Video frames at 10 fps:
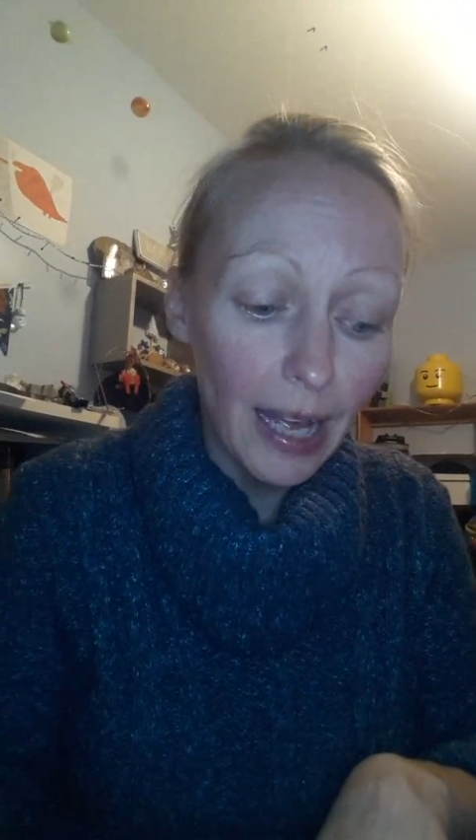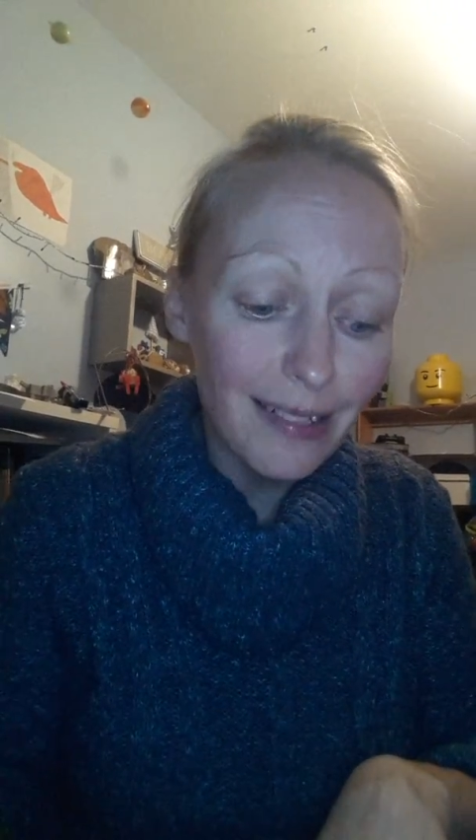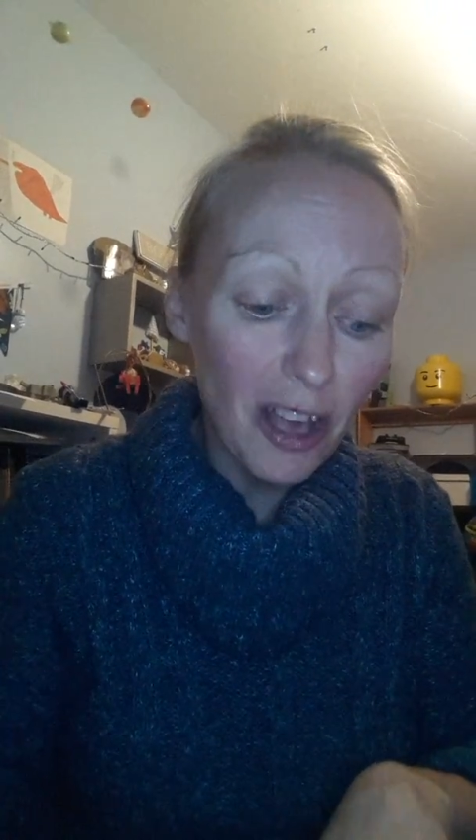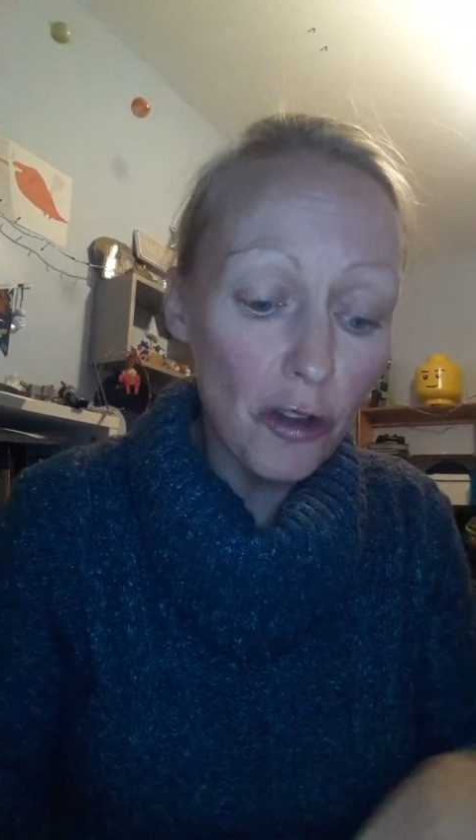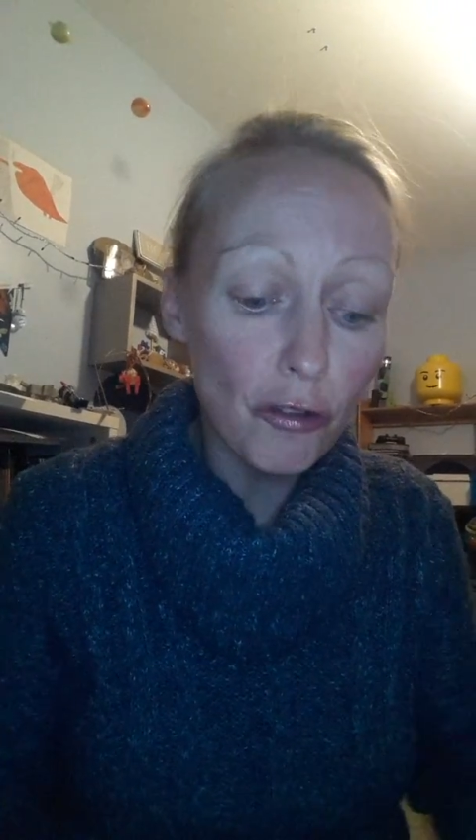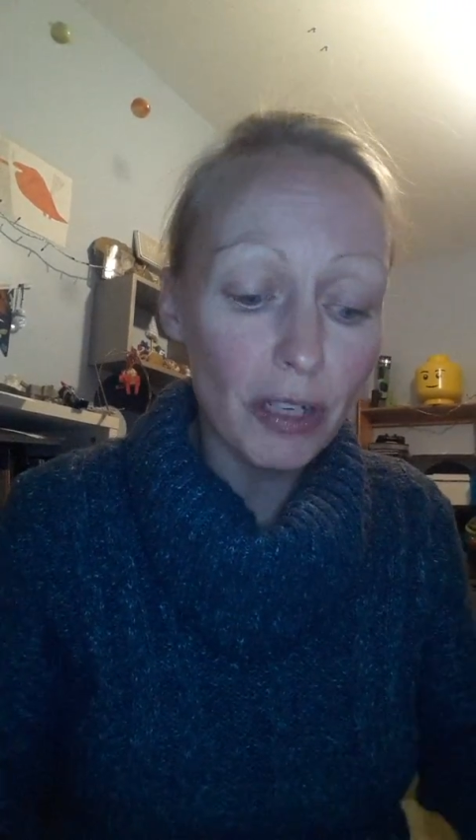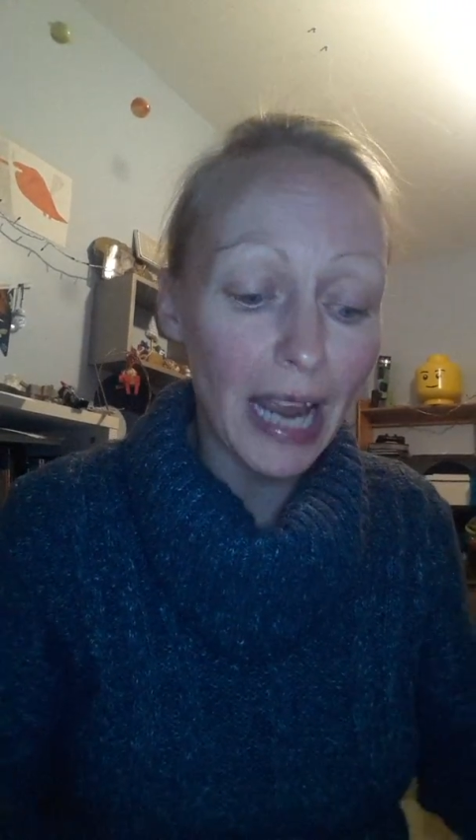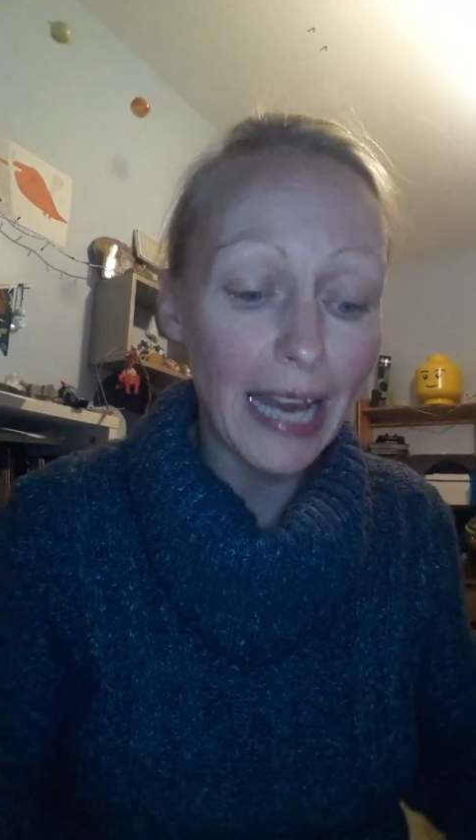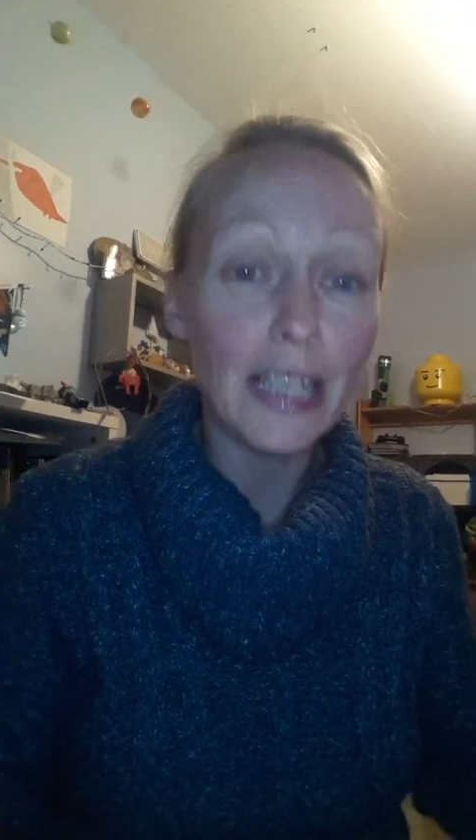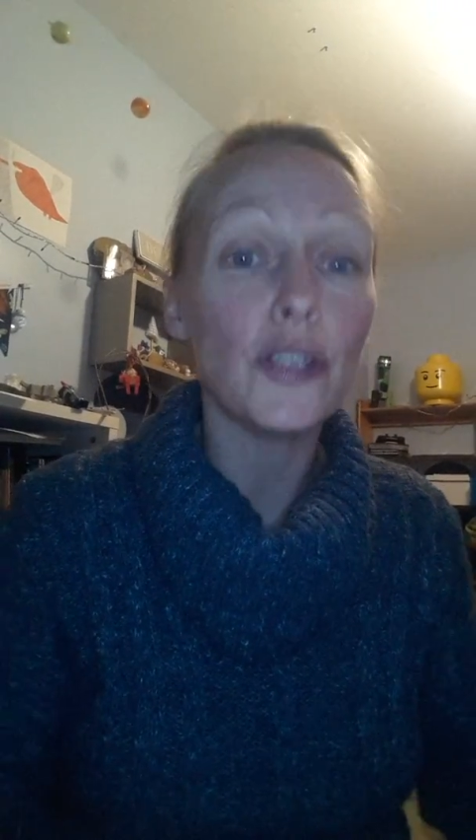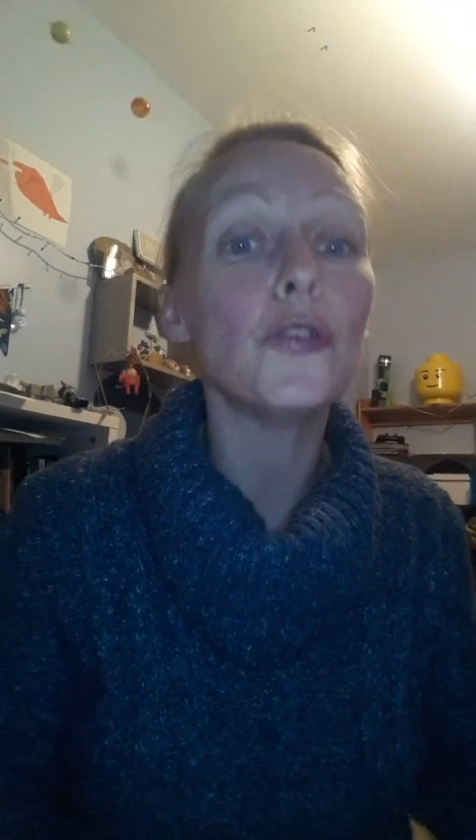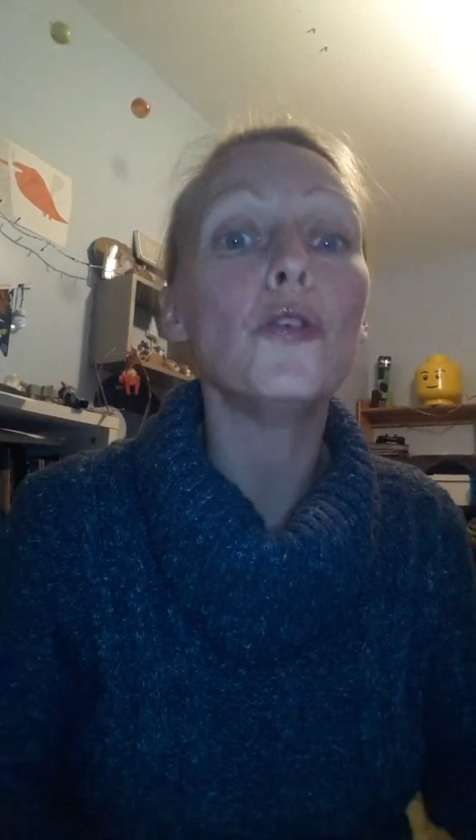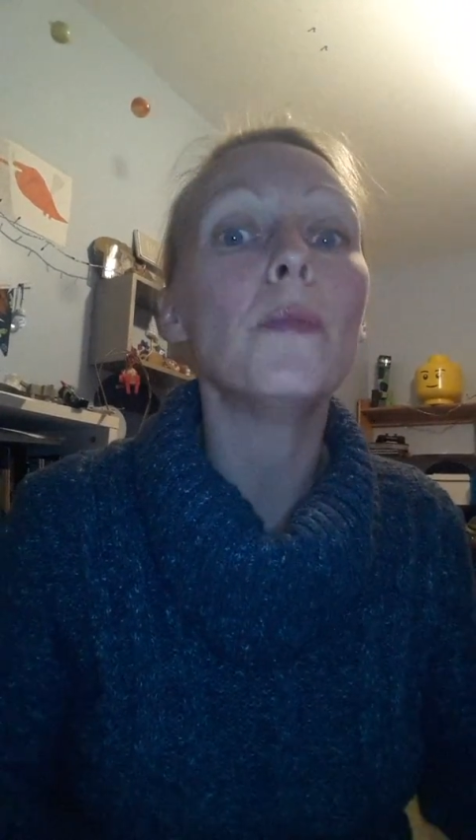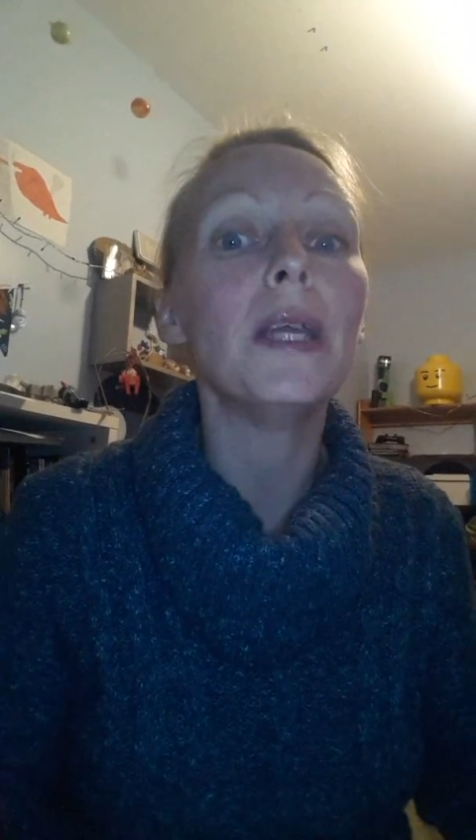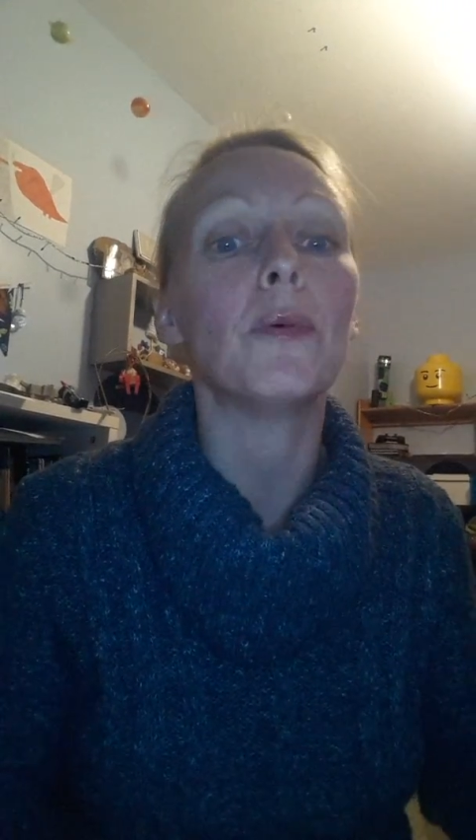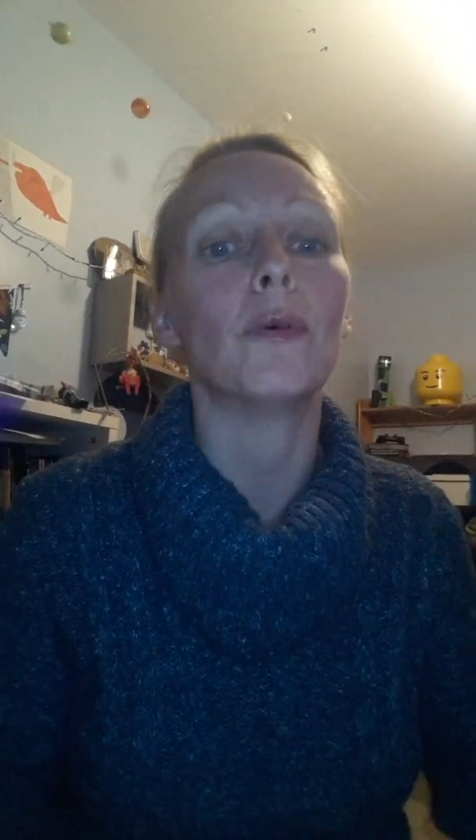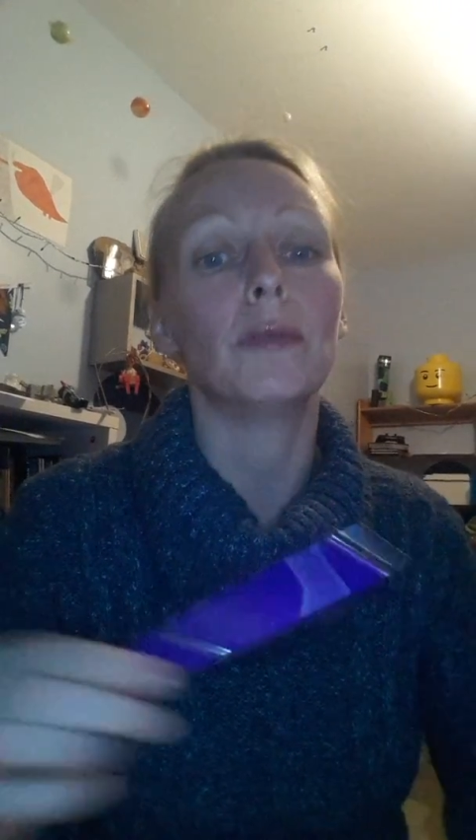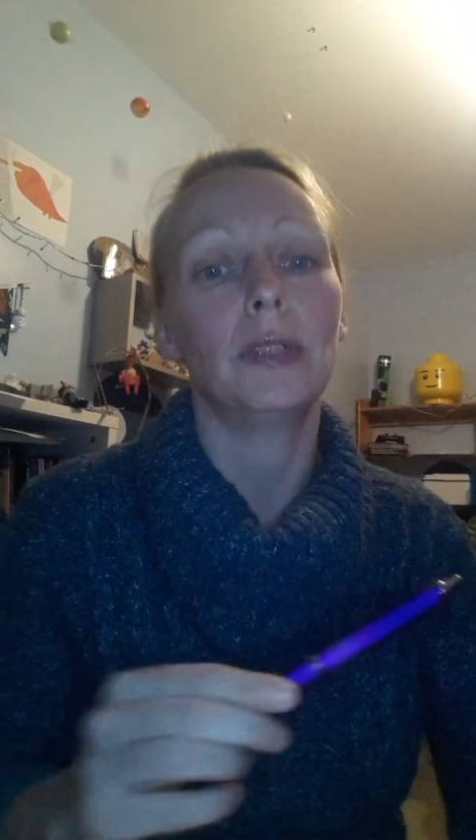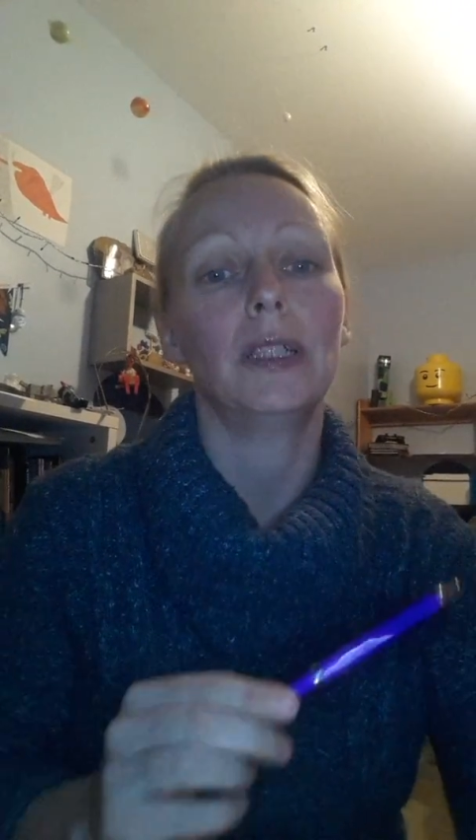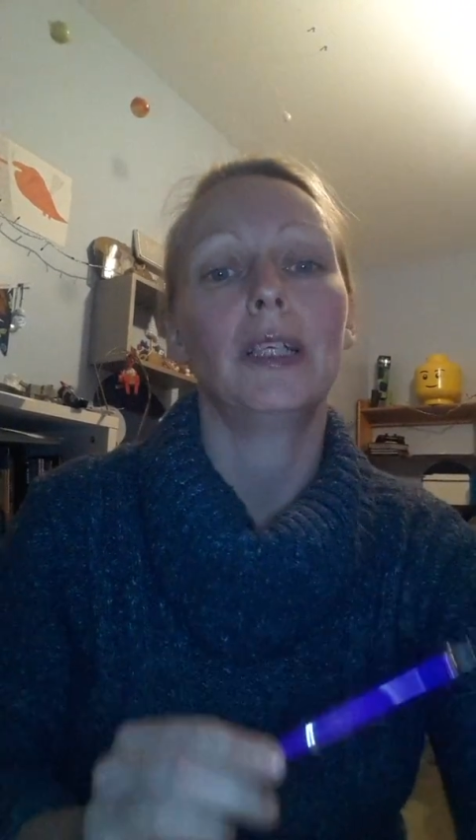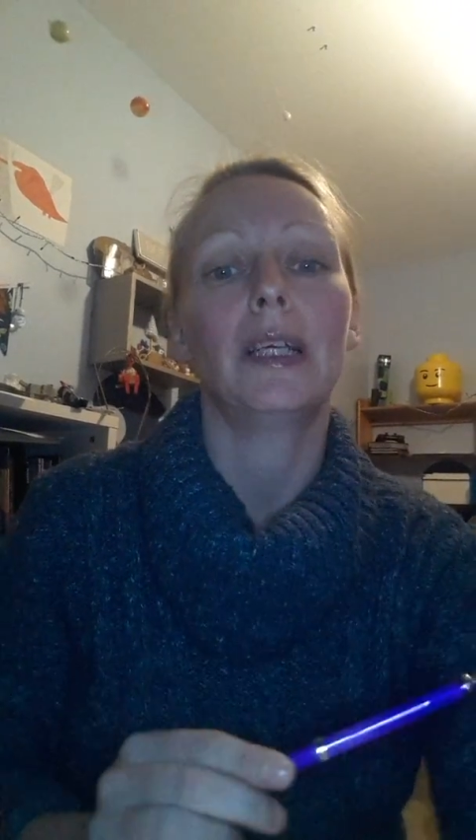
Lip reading: it's 182 people.